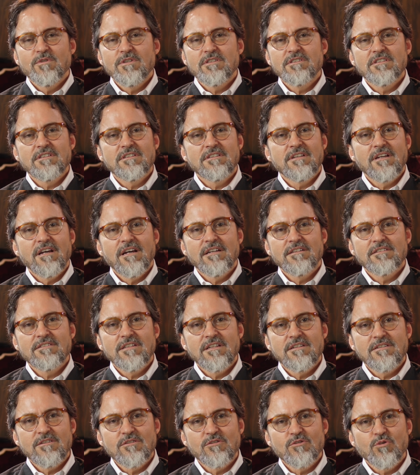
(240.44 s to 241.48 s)
visit us
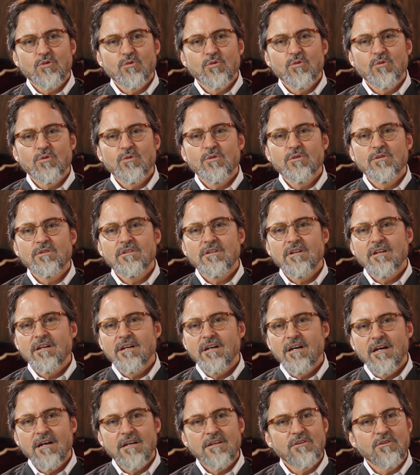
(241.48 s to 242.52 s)
at the school,
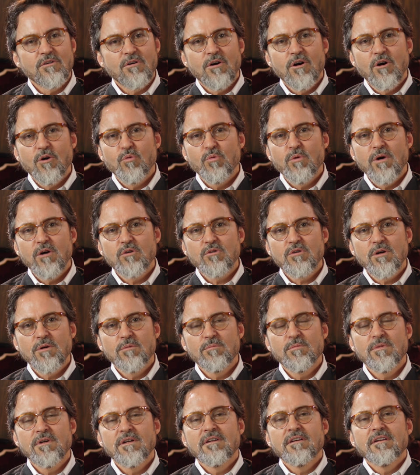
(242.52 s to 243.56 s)
uh, you're all
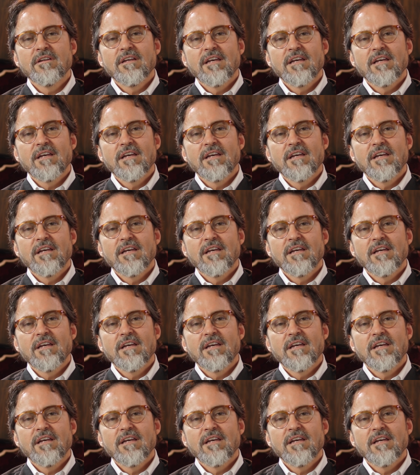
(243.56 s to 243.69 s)
welcome.